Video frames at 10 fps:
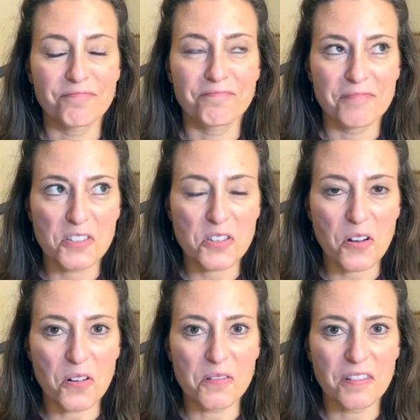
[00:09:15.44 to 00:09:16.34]

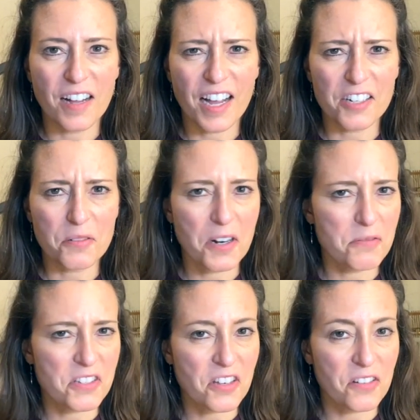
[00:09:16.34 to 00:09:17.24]
So, how do I
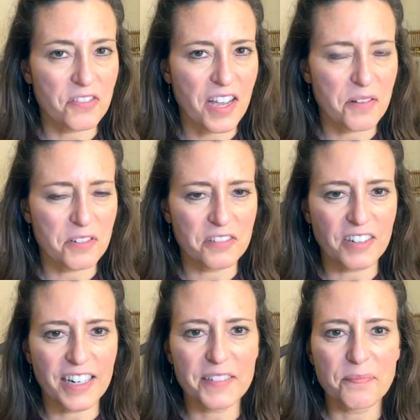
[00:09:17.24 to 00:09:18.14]
resolve that one,
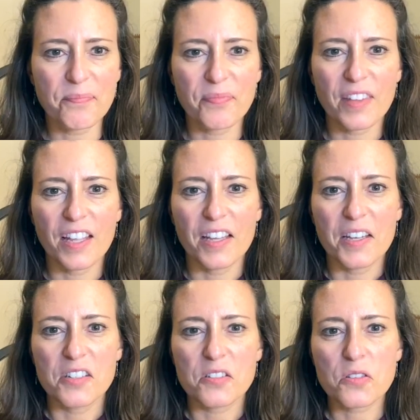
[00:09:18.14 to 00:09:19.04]
right?
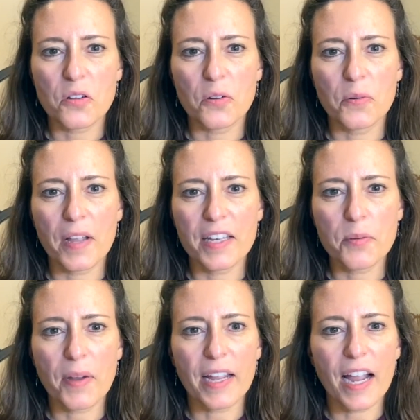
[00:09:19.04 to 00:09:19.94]
So
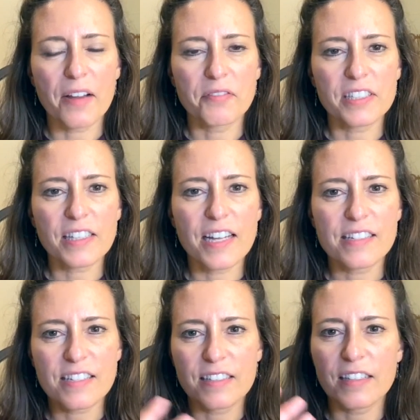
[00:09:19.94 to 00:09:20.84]
anyway, I
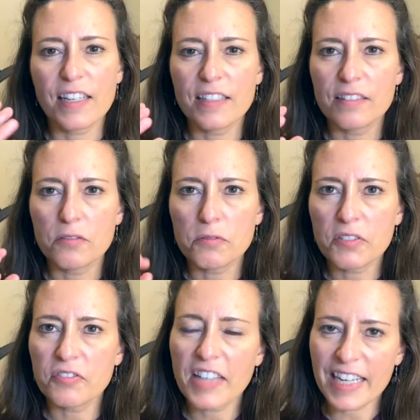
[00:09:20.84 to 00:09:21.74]
realized in
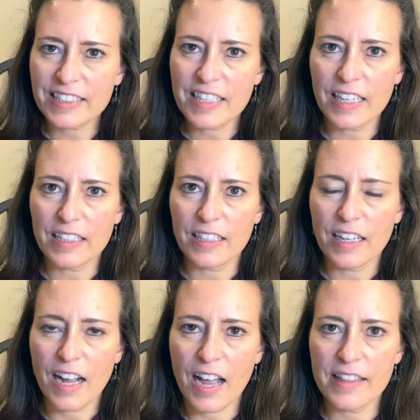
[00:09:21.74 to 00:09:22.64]
reflecting
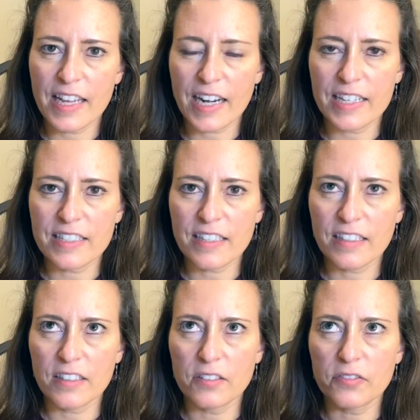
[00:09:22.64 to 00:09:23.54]
on that idea
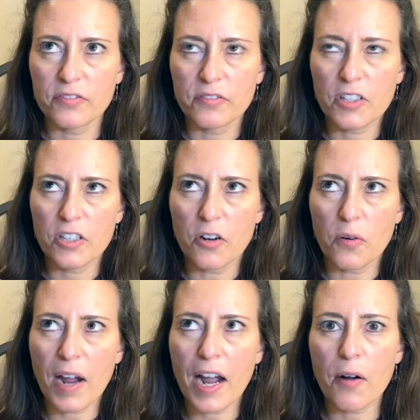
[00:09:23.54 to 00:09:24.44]
of,
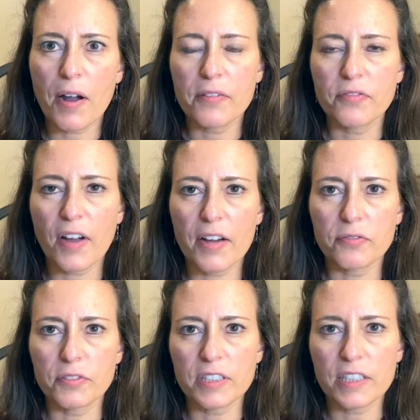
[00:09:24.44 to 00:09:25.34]
how
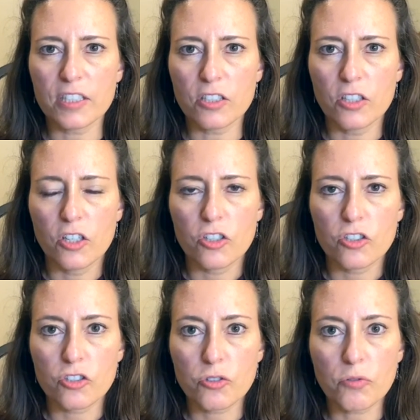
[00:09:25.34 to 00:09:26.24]
I've really
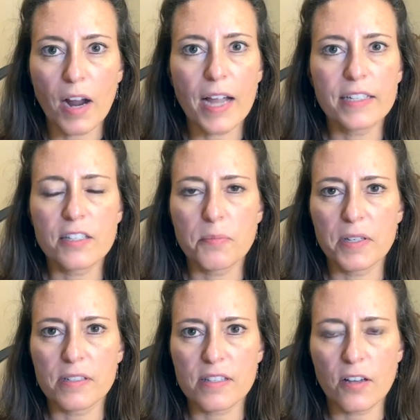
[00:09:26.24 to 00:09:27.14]
tried to
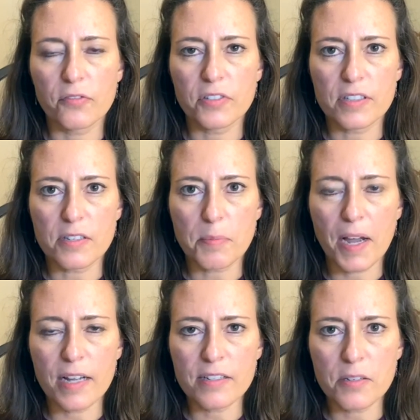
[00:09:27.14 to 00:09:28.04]
be as selfless as
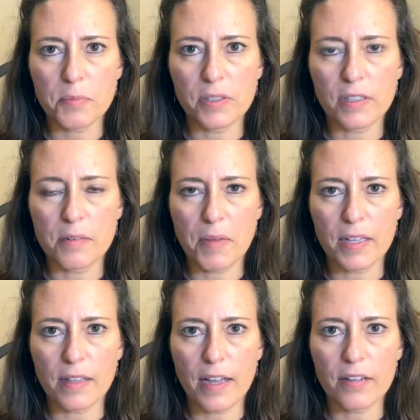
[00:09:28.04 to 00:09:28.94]
possible in my
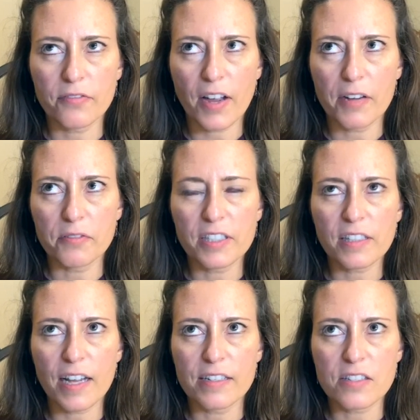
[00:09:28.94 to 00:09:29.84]
life, I
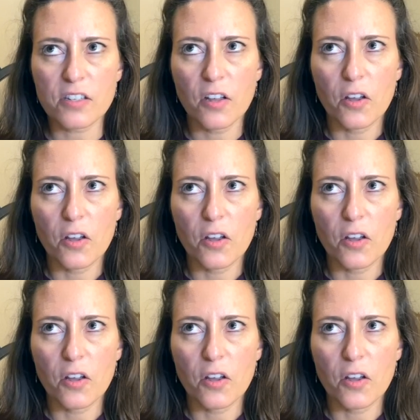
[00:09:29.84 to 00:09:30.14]
realized,